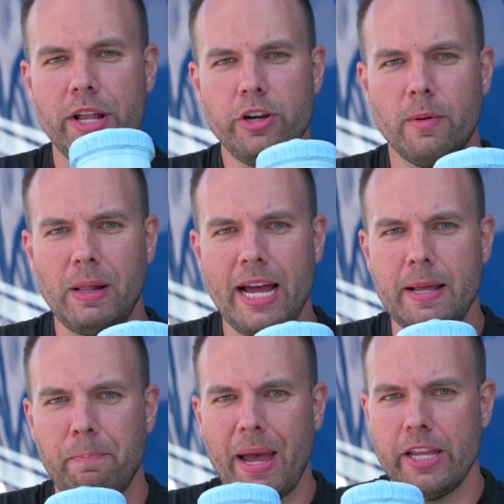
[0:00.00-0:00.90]
When you're applying
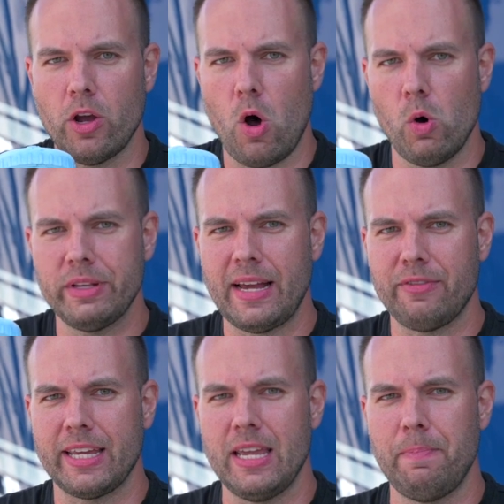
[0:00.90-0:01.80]
the paint, you always
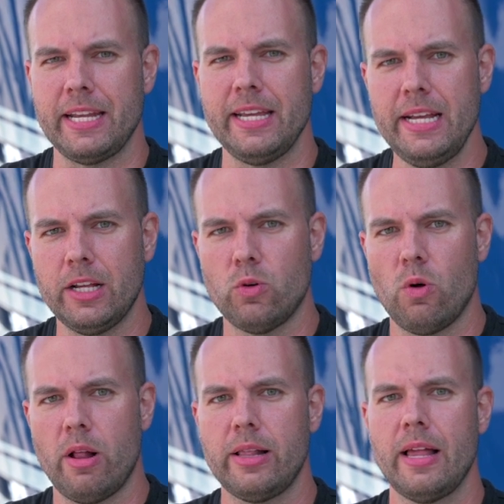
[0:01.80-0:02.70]
have to keep it
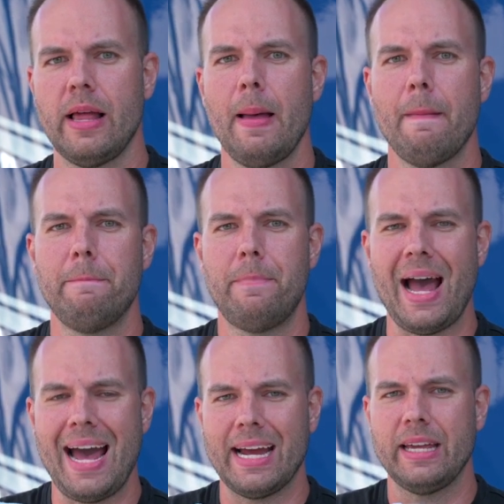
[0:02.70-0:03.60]
equal,
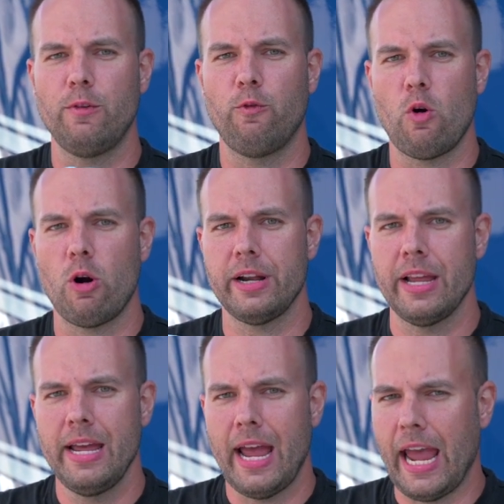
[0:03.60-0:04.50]
back and forth,
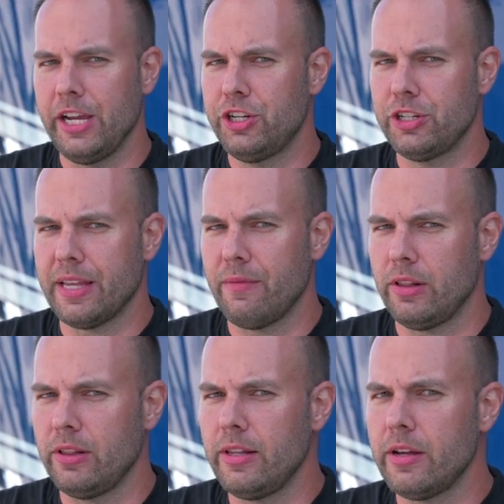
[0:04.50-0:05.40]
and you just give a
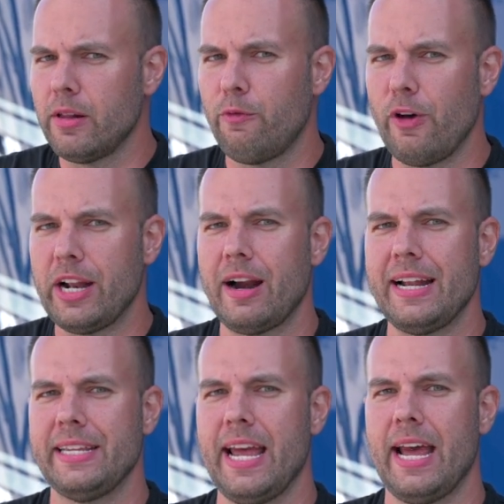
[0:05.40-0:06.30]
little feather
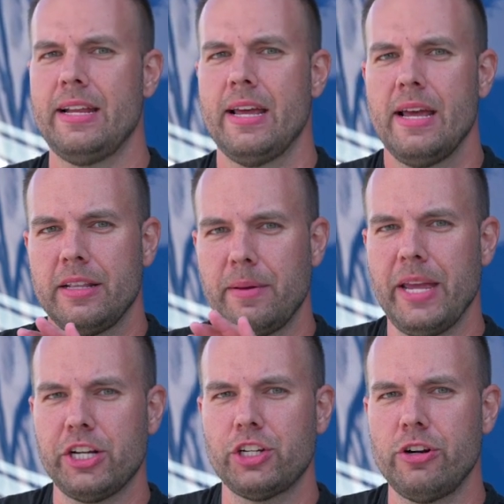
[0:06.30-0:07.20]
at the end to
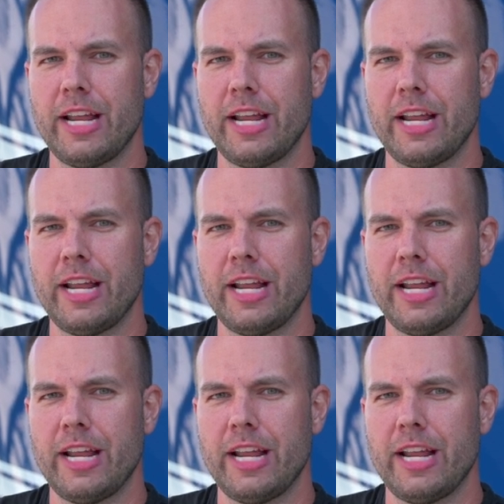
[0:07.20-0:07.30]
make sure